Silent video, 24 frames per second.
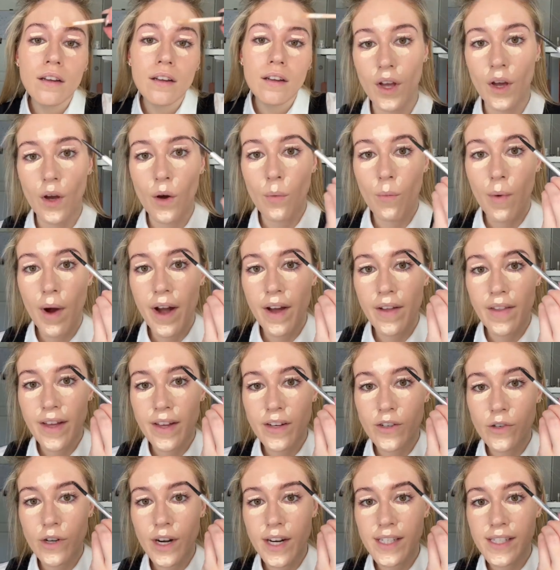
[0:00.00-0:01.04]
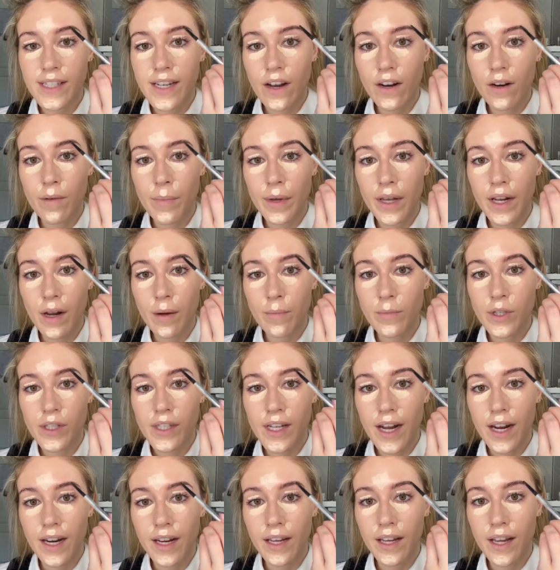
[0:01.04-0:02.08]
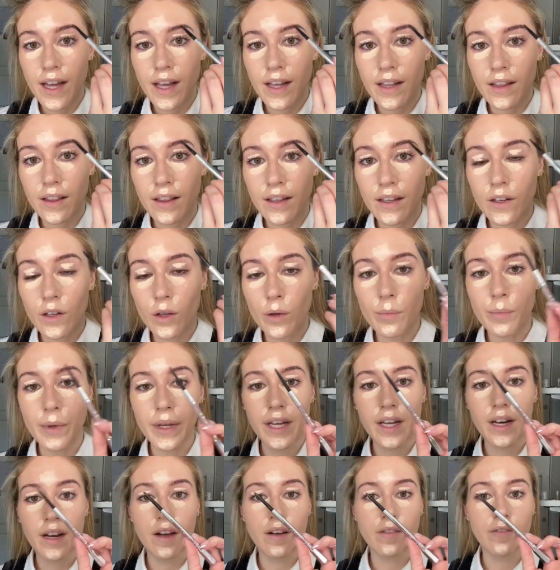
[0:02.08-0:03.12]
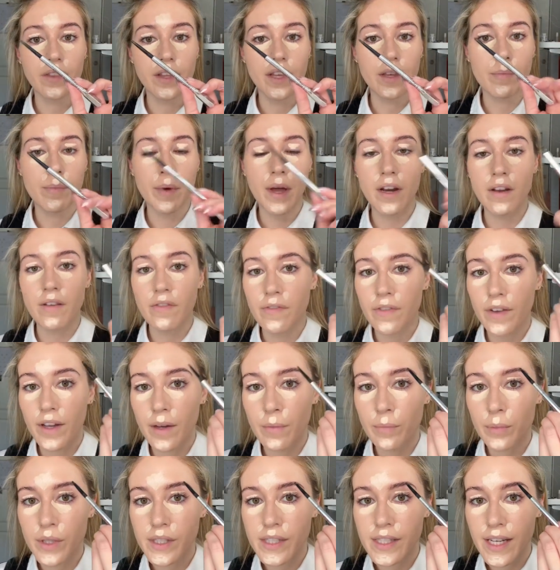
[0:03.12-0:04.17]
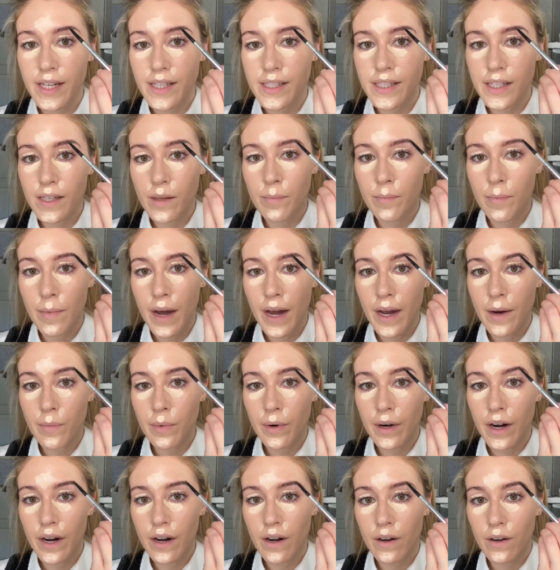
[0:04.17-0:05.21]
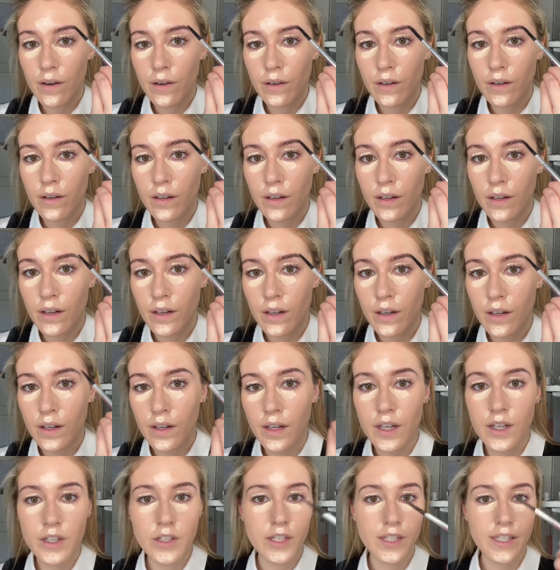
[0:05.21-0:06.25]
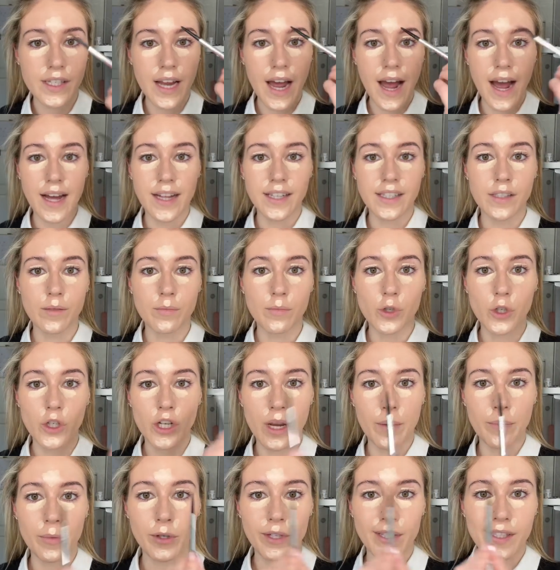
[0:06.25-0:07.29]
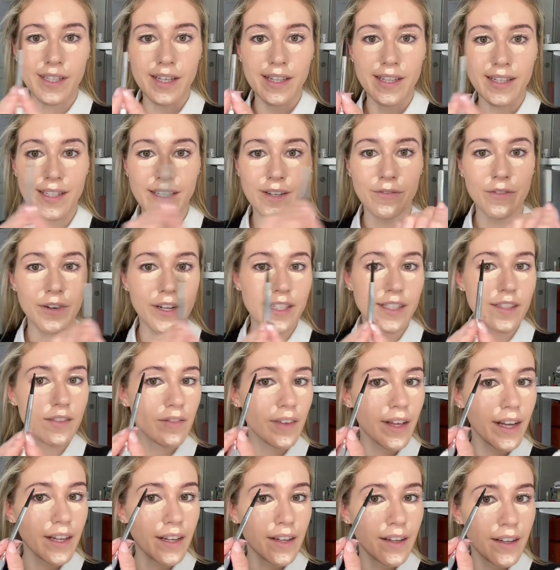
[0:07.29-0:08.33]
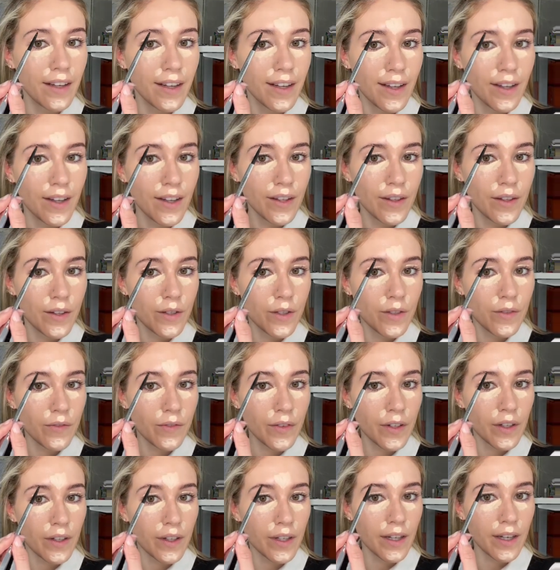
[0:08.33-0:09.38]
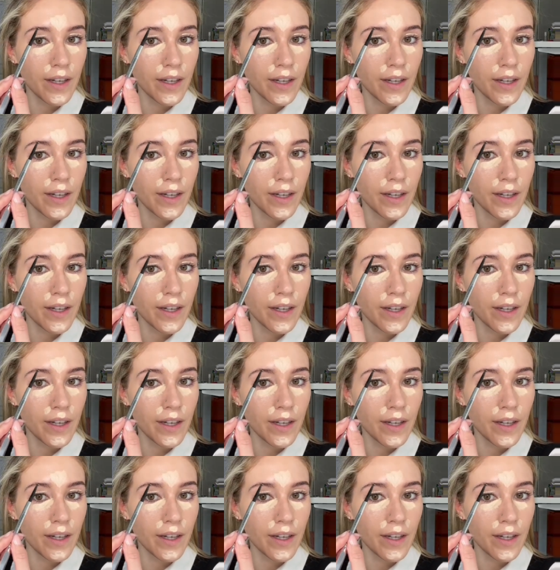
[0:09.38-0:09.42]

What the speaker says: While that dries down a bit, I'm just adding a little bit of the Benefit Precisely My Brow, just to add some shape. You can see the difference of like those filled in